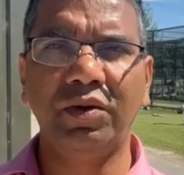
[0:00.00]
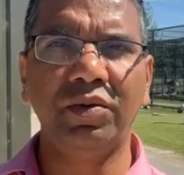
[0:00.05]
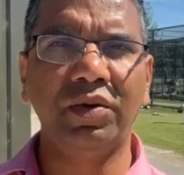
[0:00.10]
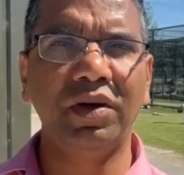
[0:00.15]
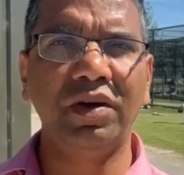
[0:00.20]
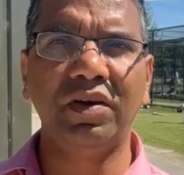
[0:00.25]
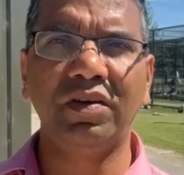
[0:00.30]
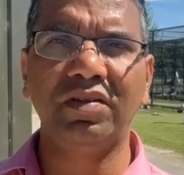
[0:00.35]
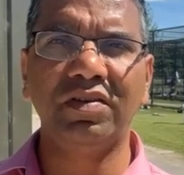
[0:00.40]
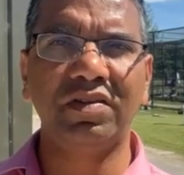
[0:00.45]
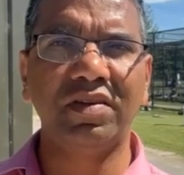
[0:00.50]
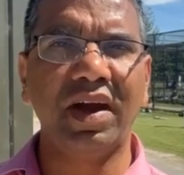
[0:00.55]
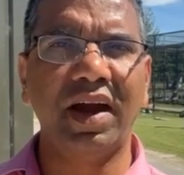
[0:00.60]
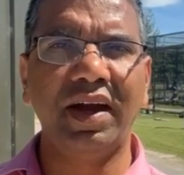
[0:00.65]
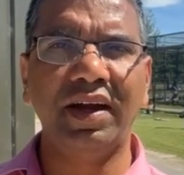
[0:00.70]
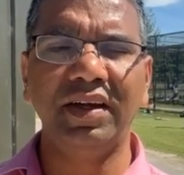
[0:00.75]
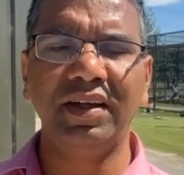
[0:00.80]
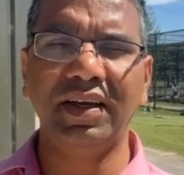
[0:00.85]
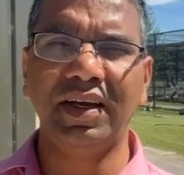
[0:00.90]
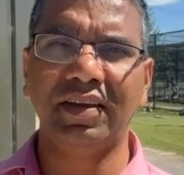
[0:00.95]
to
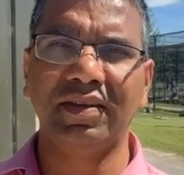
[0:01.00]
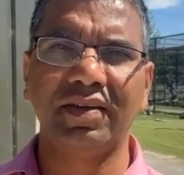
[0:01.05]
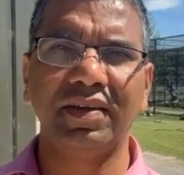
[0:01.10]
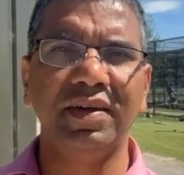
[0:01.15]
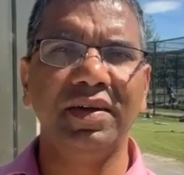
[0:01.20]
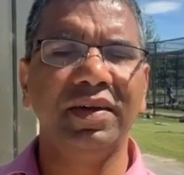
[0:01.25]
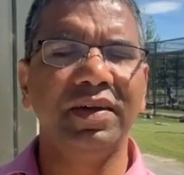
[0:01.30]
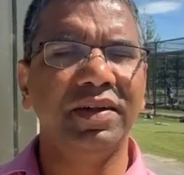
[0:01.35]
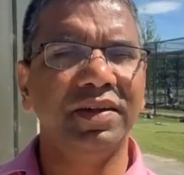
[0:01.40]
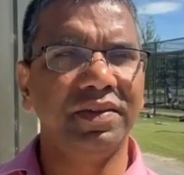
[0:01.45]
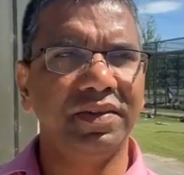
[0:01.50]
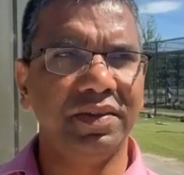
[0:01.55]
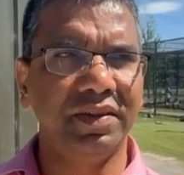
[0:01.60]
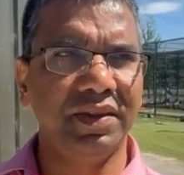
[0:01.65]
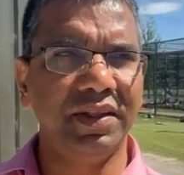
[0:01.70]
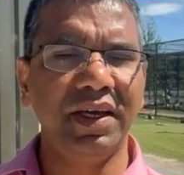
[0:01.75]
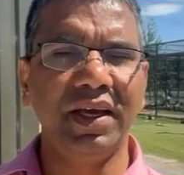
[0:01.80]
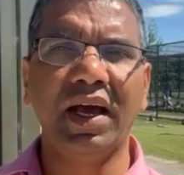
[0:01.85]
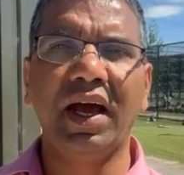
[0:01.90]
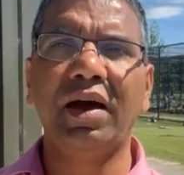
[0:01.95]
understand. Yes,
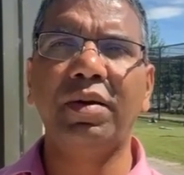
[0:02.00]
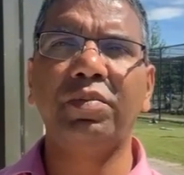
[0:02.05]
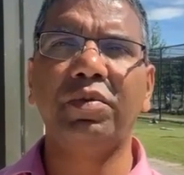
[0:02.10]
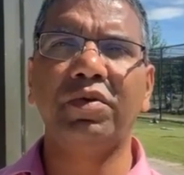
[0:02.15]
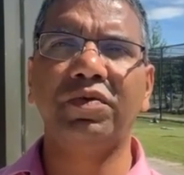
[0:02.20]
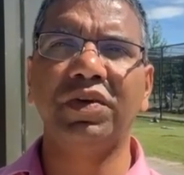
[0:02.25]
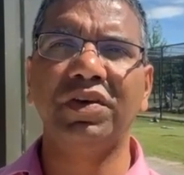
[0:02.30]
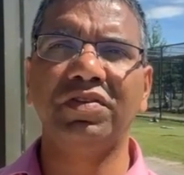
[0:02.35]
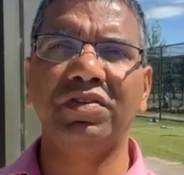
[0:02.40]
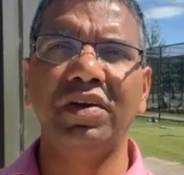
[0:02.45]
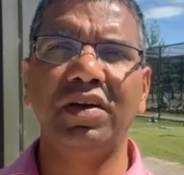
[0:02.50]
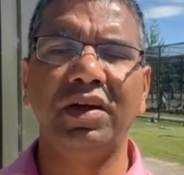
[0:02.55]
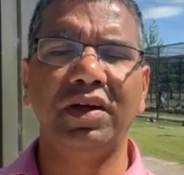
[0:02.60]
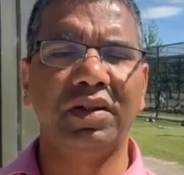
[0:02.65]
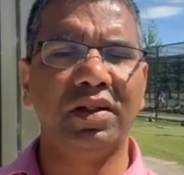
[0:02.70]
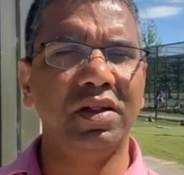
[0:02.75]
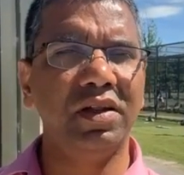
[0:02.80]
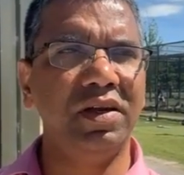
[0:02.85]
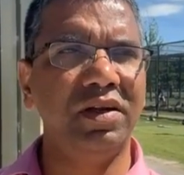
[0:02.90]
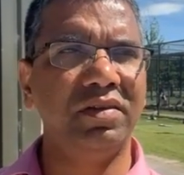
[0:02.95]
they are professional
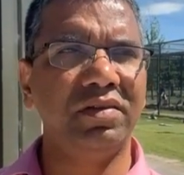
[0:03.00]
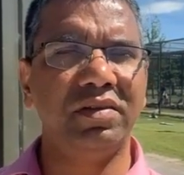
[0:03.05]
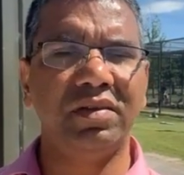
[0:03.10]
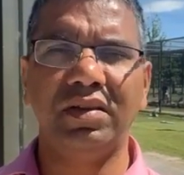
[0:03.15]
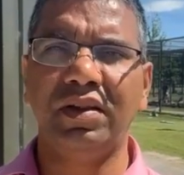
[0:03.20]
athletes.